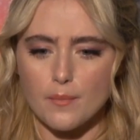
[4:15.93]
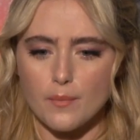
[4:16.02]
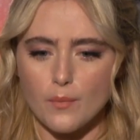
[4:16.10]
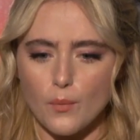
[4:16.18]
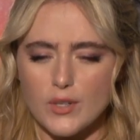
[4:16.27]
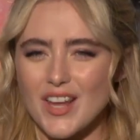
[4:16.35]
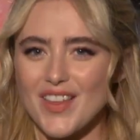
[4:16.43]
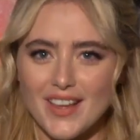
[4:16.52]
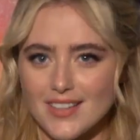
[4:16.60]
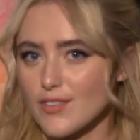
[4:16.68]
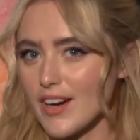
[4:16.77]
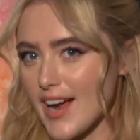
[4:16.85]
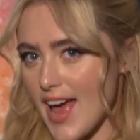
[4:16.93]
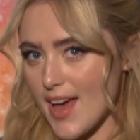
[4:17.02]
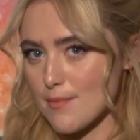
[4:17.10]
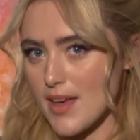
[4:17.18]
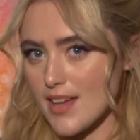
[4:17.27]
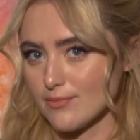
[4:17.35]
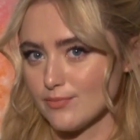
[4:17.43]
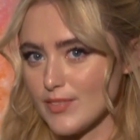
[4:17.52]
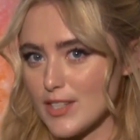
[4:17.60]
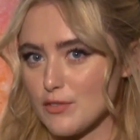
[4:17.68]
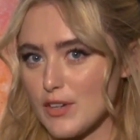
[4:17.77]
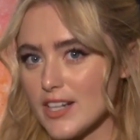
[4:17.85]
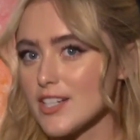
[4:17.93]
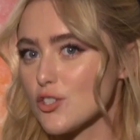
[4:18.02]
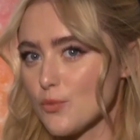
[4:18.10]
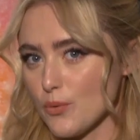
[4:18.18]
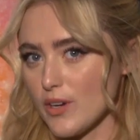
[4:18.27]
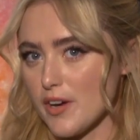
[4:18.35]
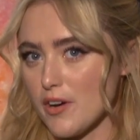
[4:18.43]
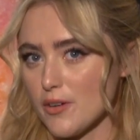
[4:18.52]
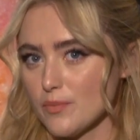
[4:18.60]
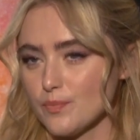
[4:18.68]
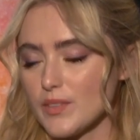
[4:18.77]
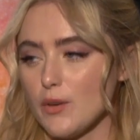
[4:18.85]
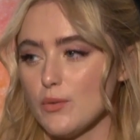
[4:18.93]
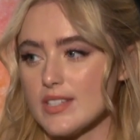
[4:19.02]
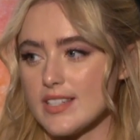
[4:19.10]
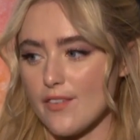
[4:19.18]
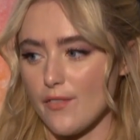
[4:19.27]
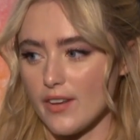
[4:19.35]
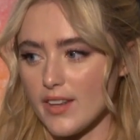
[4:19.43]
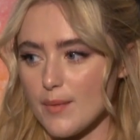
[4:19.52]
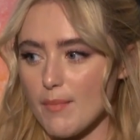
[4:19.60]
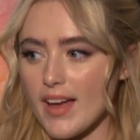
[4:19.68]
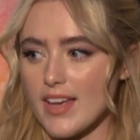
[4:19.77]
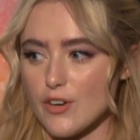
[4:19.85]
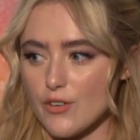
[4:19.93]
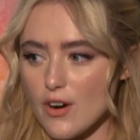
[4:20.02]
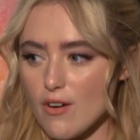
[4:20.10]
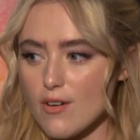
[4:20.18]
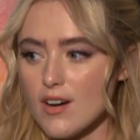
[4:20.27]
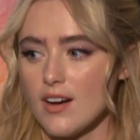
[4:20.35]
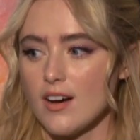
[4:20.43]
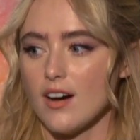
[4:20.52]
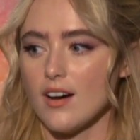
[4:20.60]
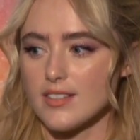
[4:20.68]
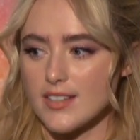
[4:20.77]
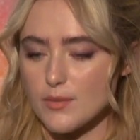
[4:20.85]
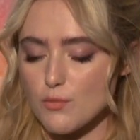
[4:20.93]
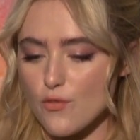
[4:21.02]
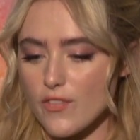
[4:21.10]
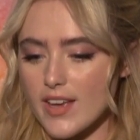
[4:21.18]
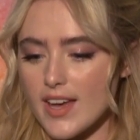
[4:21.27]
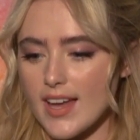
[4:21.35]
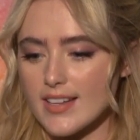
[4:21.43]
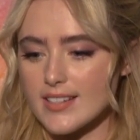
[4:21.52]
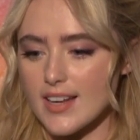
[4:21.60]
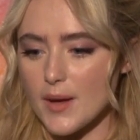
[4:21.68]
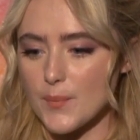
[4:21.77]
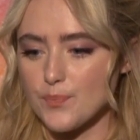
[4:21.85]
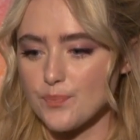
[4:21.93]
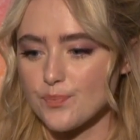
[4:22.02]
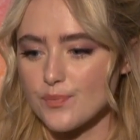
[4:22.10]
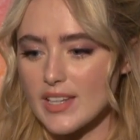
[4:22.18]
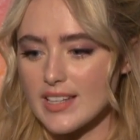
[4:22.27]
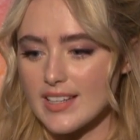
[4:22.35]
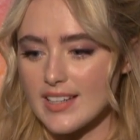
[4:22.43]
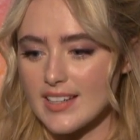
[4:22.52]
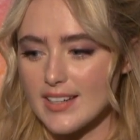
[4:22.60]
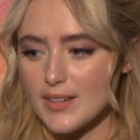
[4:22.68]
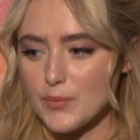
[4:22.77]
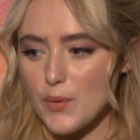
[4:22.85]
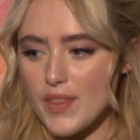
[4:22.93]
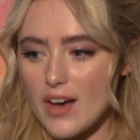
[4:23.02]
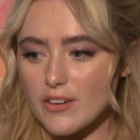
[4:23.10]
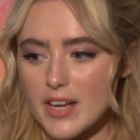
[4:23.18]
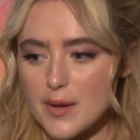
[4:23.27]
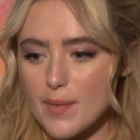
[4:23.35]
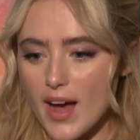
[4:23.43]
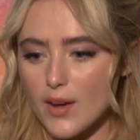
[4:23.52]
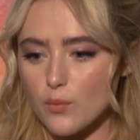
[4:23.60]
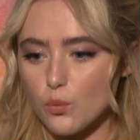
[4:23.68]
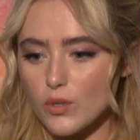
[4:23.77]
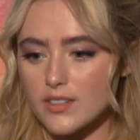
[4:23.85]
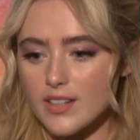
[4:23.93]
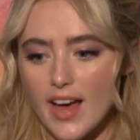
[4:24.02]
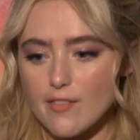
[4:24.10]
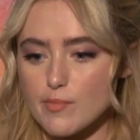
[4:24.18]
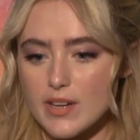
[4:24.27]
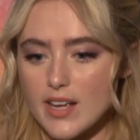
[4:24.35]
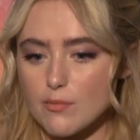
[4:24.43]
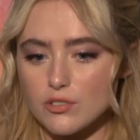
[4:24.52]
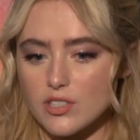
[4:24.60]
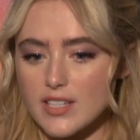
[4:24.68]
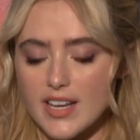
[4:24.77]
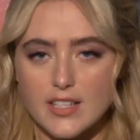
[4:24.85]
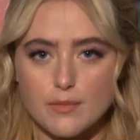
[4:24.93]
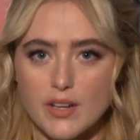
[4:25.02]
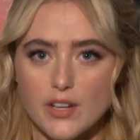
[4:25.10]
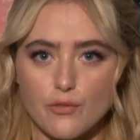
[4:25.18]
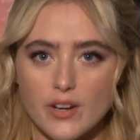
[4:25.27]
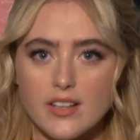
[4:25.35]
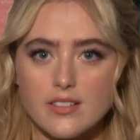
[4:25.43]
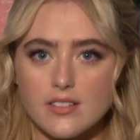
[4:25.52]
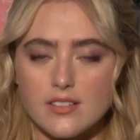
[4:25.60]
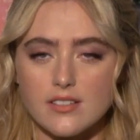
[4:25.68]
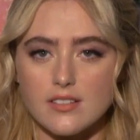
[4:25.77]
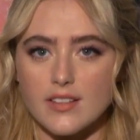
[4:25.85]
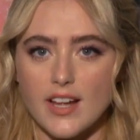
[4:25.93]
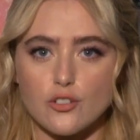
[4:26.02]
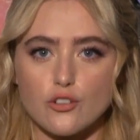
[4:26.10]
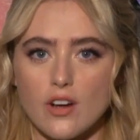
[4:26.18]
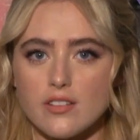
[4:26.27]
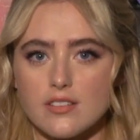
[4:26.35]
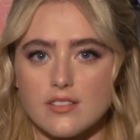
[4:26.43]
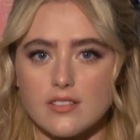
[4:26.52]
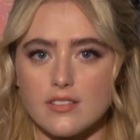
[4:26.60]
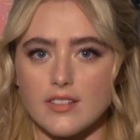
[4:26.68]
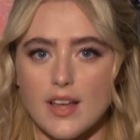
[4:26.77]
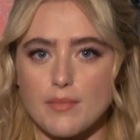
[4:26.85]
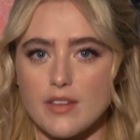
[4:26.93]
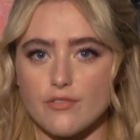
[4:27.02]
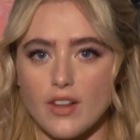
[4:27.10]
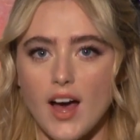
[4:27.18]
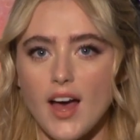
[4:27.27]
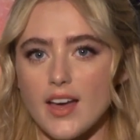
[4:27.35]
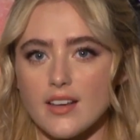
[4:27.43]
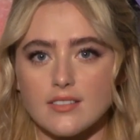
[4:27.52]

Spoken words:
which I think is very Ant-Man. It's very superhero. He was definitely my hero on this movie, and without him, I wouldn't have been able to take as many risks. That trust let me fly.